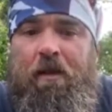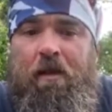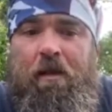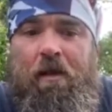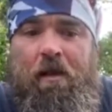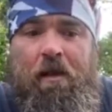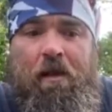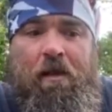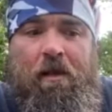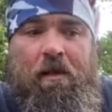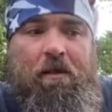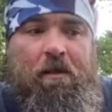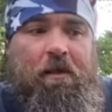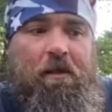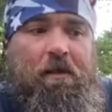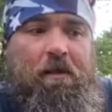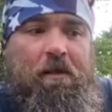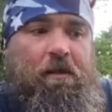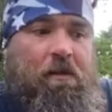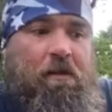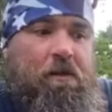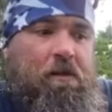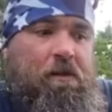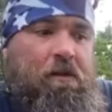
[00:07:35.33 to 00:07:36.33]
Uh,
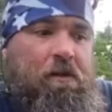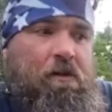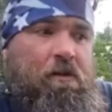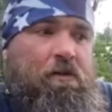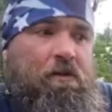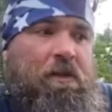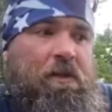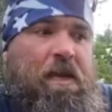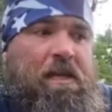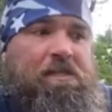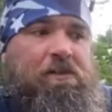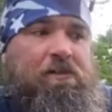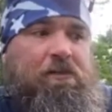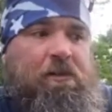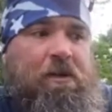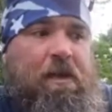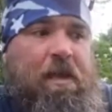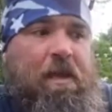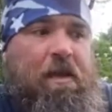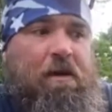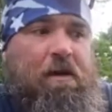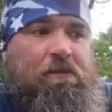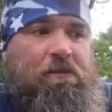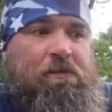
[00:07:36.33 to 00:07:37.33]

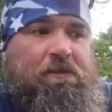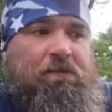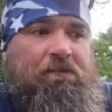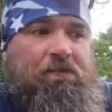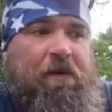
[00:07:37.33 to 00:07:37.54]
yesterday I was